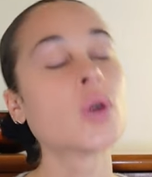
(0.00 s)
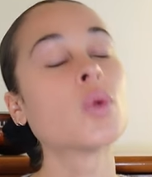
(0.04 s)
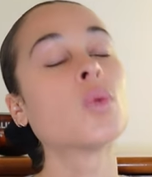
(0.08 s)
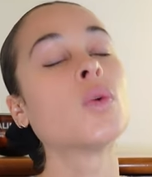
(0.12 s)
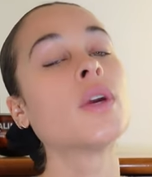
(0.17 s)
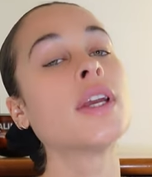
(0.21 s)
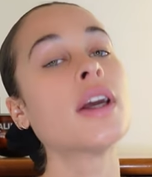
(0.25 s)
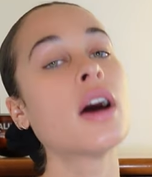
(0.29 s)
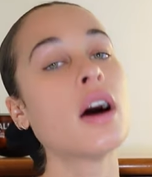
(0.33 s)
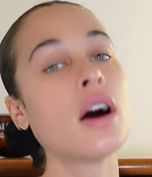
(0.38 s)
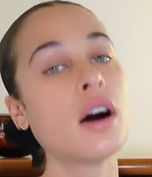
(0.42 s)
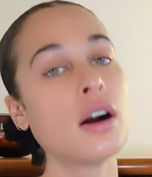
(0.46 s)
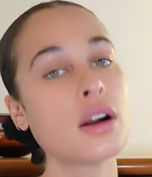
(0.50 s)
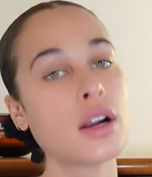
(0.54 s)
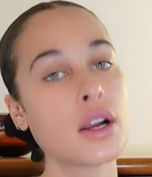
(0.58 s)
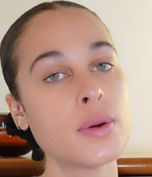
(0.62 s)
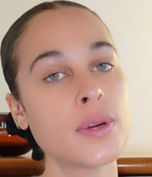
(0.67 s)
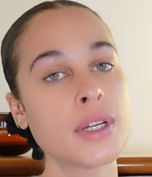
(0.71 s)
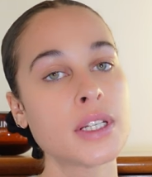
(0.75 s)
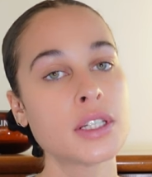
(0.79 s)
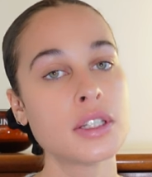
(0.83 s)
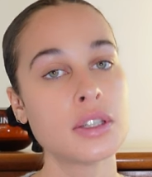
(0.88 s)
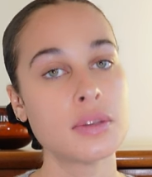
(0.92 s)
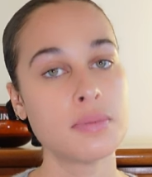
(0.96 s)
we are
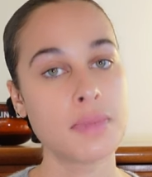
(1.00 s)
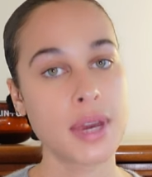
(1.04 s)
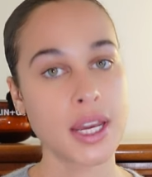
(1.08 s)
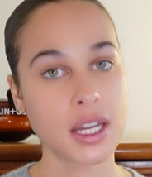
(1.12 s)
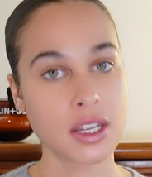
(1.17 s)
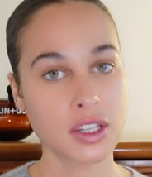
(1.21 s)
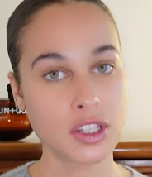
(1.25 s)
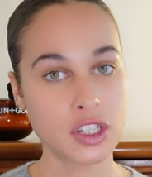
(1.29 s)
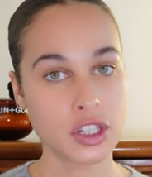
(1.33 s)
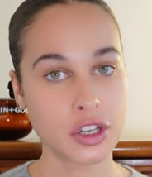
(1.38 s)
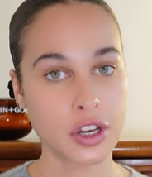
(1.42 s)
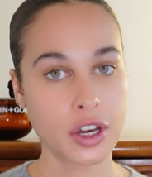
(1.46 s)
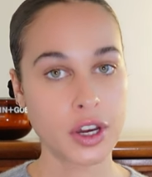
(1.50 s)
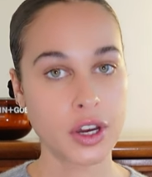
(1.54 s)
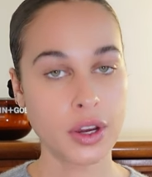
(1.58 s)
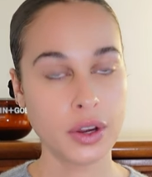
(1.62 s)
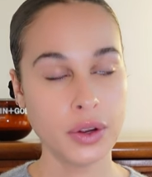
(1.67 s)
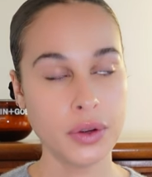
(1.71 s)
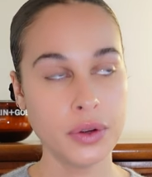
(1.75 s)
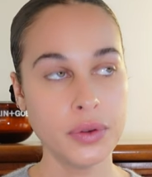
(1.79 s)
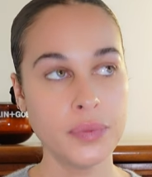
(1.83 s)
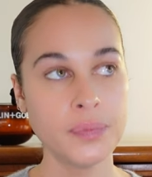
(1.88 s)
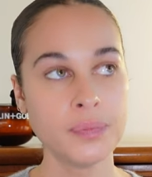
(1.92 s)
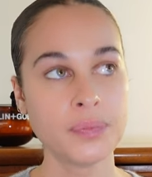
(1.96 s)
going to
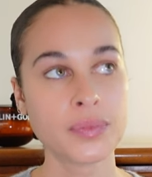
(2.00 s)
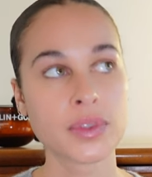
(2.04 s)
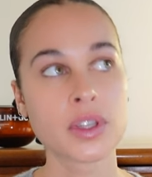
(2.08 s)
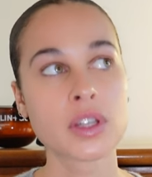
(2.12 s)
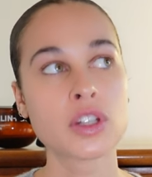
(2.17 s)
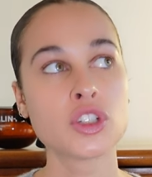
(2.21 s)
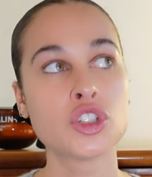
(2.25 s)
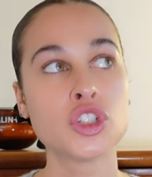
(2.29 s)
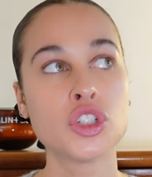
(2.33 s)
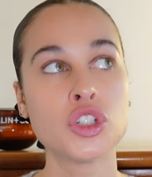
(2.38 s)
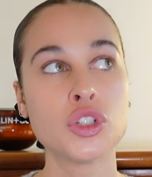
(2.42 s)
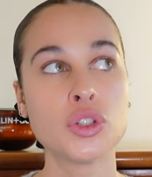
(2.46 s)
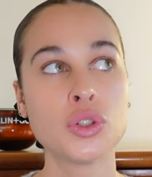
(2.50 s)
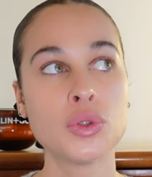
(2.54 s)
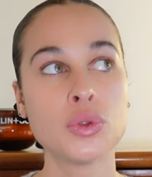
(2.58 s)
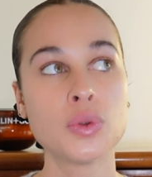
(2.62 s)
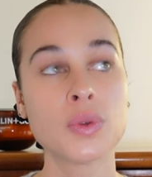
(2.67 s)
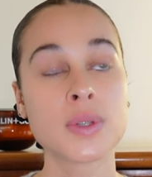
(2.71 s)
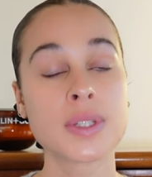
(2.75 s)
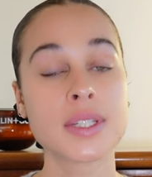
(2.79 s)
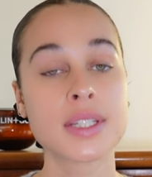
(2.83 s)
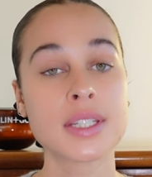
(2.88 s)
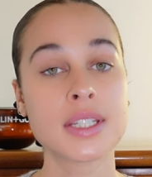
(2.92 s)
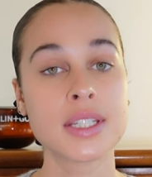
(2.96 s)
Mexico
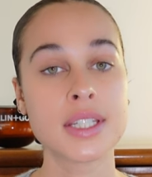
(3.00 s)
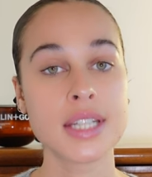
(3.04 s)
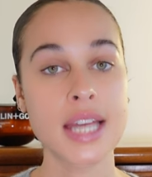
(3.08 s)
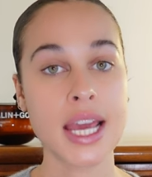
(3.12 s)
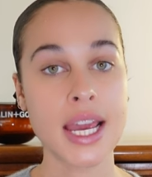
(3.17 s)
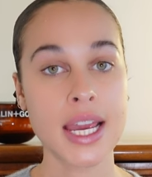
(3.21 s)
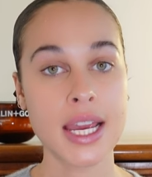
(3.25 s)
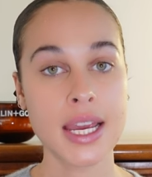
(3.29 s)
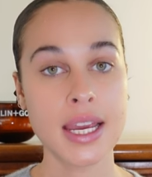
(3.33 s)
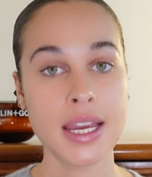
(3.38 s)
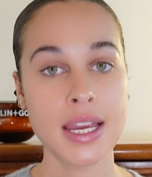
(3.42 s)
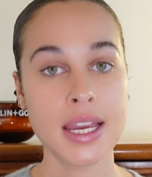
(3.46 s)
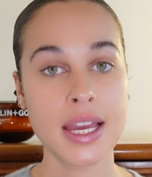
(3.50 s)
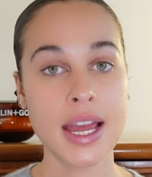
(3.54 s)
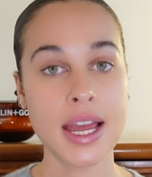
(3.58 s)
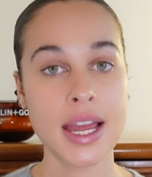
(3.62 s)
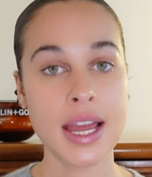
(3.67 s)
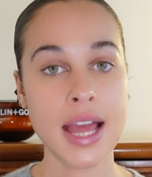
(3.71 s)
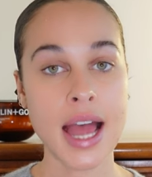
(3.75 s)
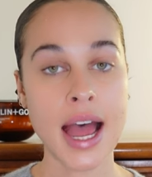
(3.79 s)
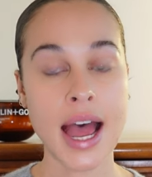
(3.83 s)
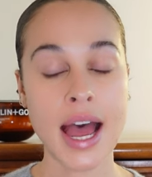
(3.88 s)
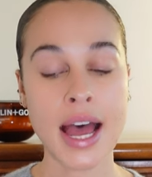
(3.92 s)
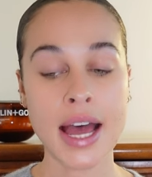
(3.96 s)
to stay
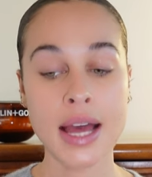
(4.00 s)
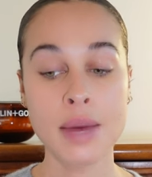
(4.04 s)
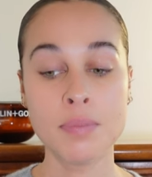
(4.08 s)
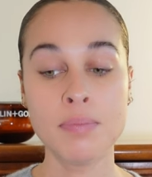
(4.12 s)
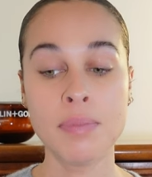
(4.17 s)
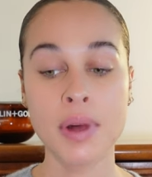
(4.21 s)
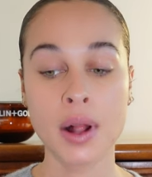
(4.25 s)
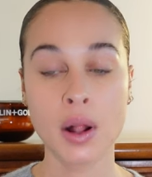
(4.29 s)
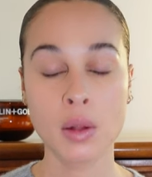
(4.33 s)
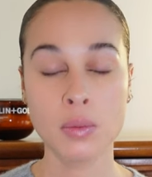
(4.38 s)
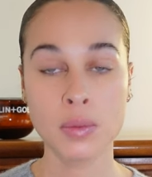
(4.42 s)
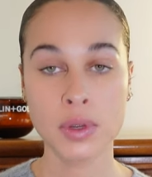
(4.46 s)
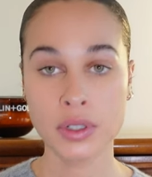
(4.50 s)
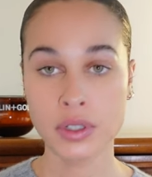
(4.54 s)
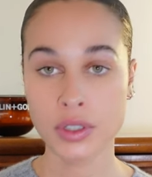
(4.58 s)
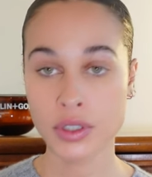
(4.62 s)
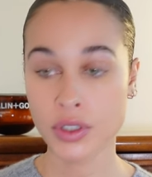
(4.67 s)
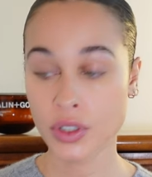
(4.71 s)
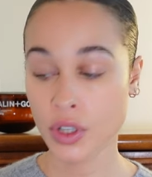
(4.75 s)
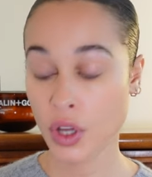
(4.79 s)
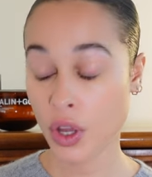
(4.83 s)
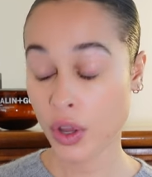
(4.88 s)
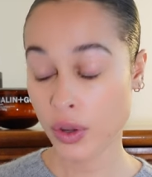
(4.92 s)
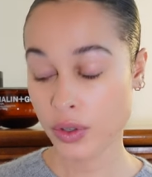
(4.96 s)
at a Belmont
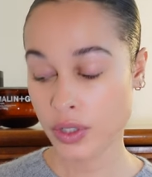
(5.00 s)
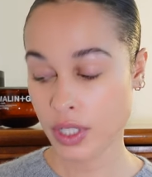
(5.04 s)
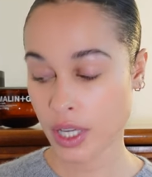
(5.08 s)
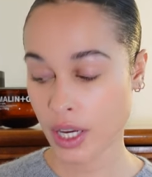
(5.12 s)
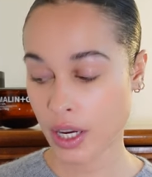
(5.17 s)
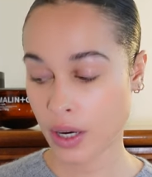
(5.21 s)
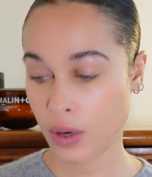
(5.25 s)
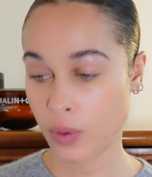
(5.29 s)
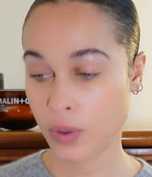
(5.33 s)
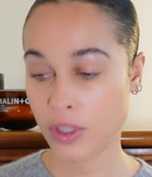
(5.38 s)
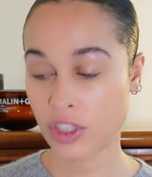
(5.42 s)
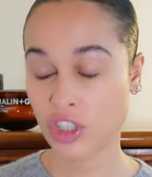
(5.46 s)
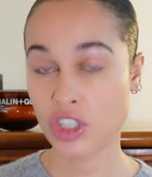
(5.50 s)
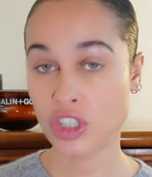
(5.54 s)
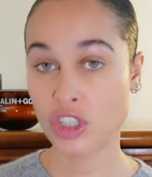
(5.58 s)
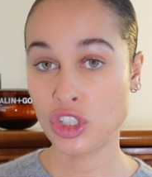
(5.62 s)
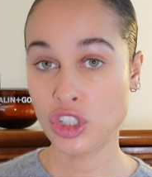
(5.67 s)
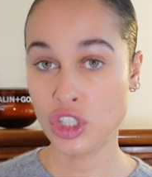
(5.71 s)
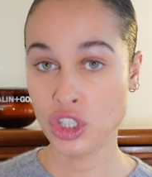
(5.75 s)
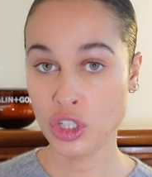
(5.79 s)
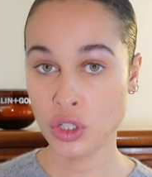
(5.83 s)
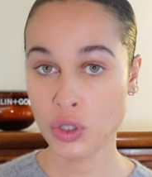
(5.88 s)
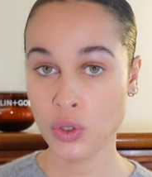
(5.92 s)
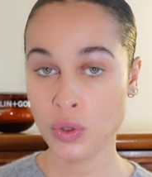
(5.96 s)
hotel, which is
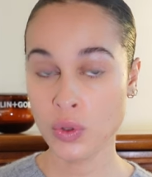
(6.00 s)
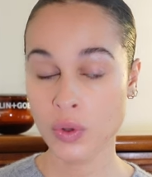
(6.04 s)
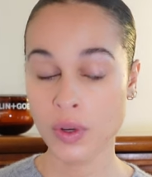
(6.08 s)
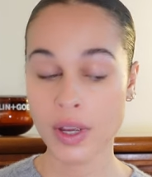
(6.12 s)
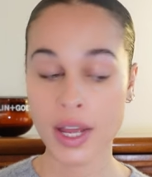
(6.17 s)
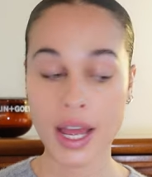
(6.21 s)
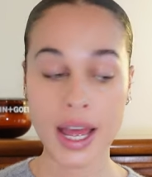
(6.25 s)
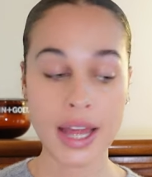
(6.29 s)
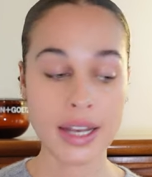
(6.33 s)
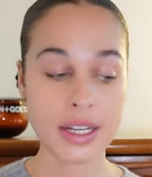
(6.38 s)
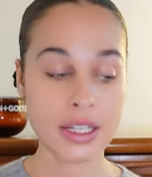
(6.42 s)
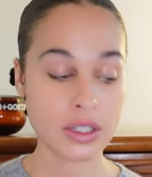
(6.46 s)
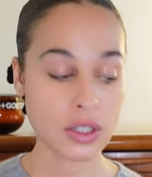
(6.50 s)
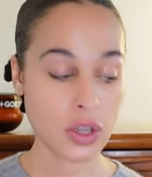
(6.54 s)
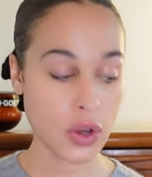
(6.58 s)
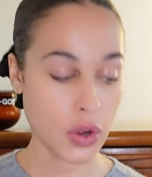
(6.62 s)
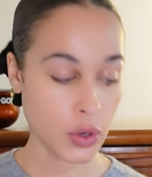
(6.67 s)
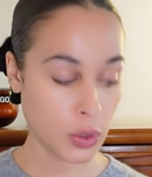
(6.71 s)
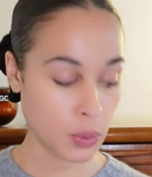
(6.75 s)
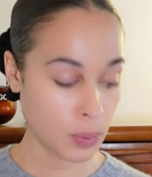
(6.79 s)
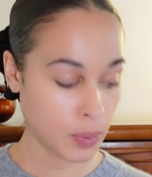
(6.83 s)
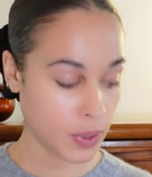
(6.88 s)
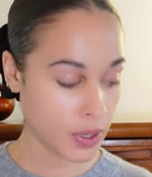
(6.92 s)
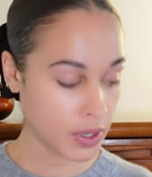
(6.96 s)
new and it's
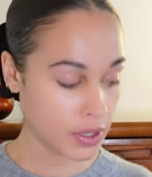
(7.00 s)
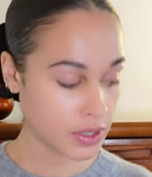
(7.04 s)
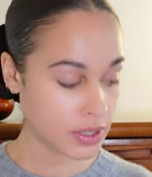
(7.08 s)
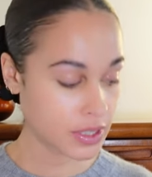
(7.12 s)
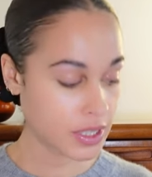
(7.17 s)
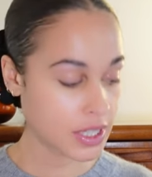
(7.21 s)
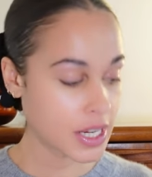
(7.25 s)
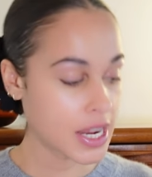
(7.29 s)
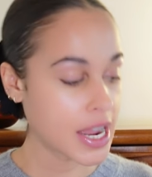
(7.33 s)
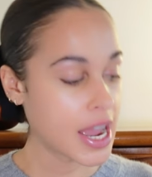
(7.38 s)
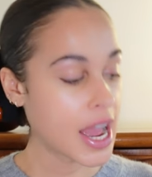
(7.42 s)
opened.